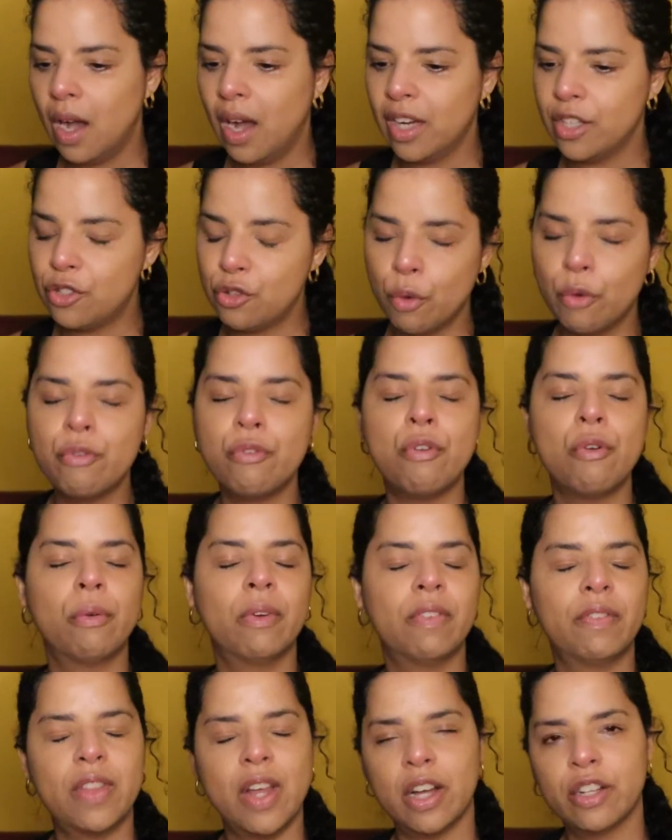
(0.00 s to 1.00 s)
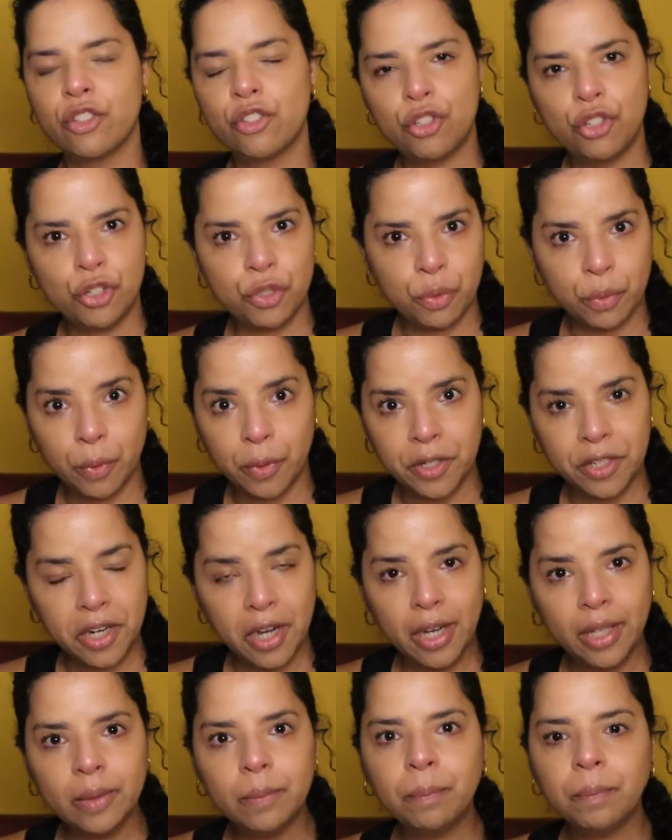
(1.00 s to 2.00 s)
I don't know if that's true or
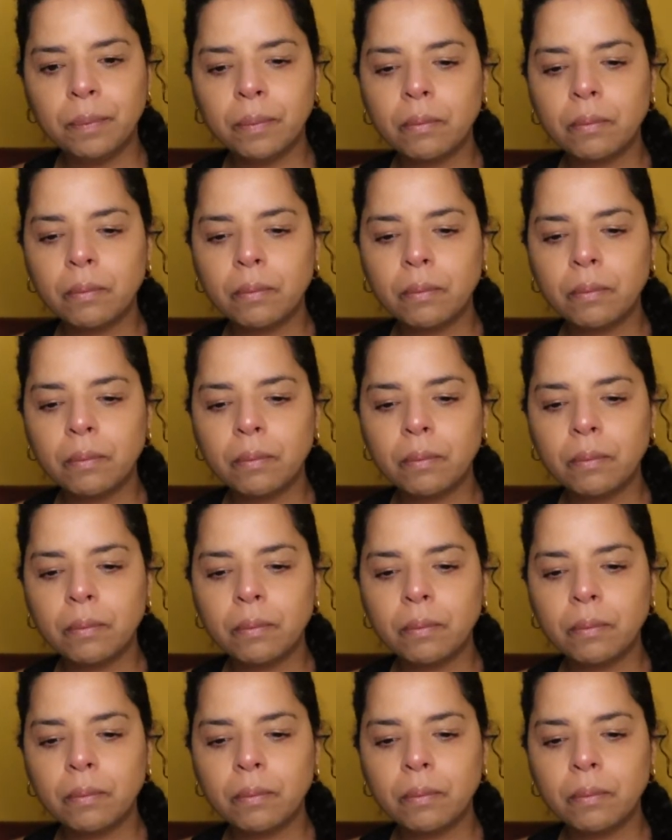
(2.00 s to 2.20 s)
not,